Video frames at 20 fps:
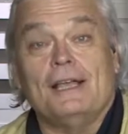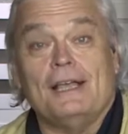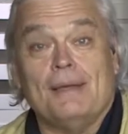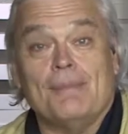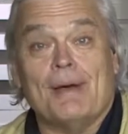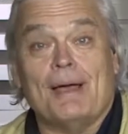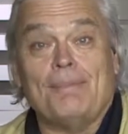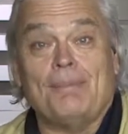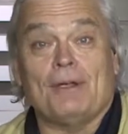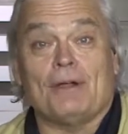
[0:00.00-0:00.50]

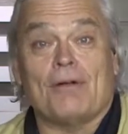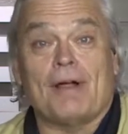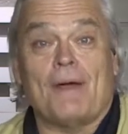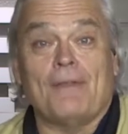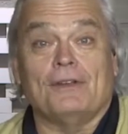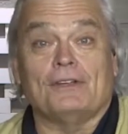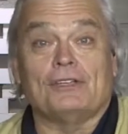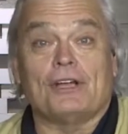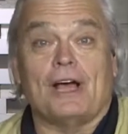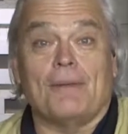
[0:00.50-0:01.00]
He might be
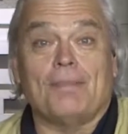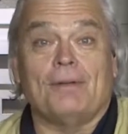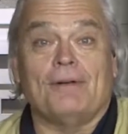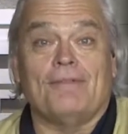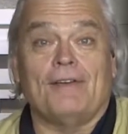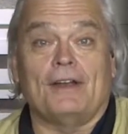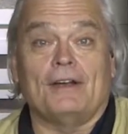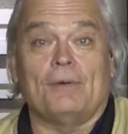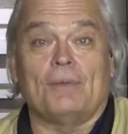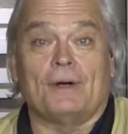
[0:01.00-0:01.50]
crowned the top
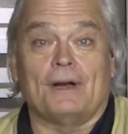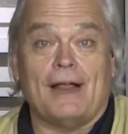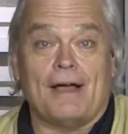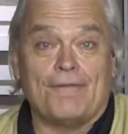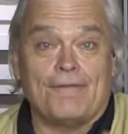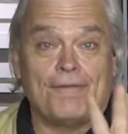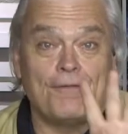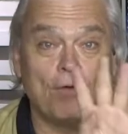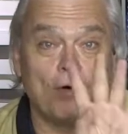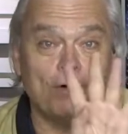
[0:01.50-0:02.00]
inventor. We're going to
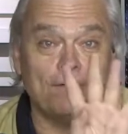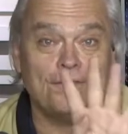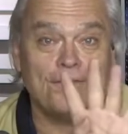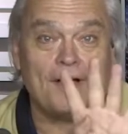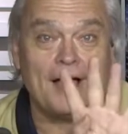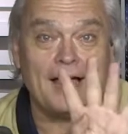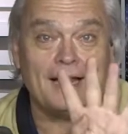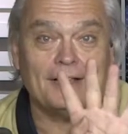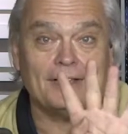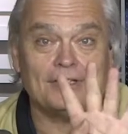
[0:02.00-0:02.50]
have four
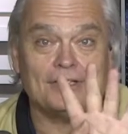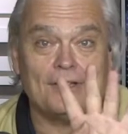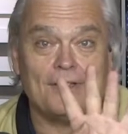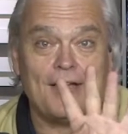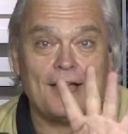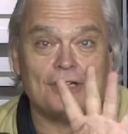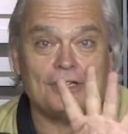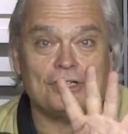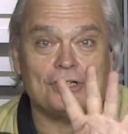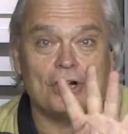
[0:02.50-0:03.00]
finalists on
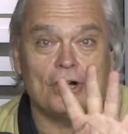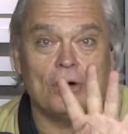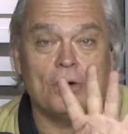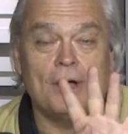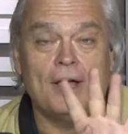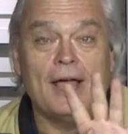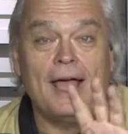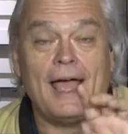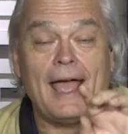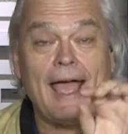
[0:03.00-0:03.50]
that
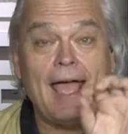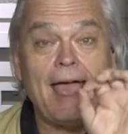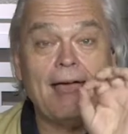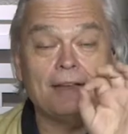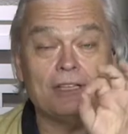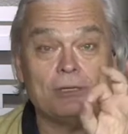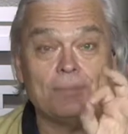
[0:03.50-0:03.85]
show. And